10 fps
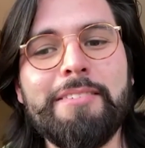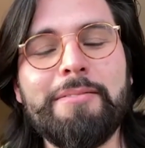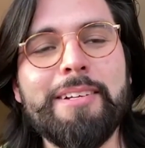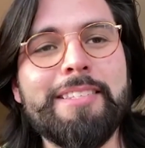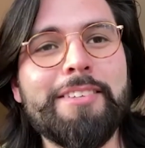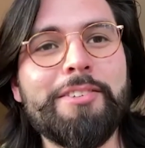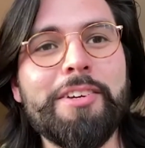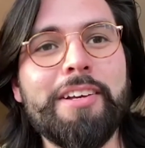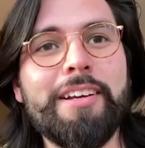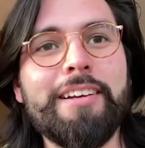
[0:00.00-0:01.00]
with such
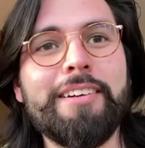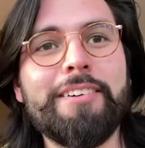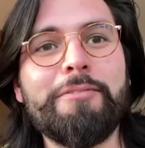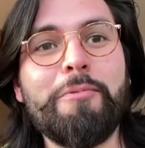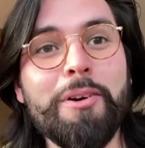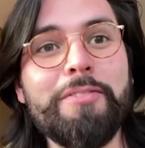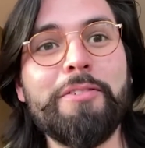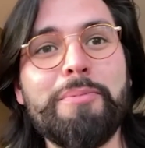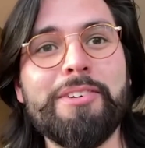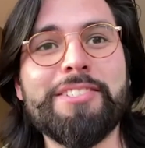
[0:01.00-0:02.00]
a
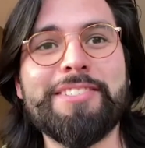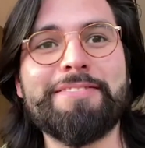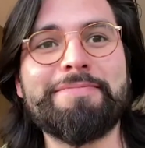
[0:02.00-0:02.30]
wonderful person.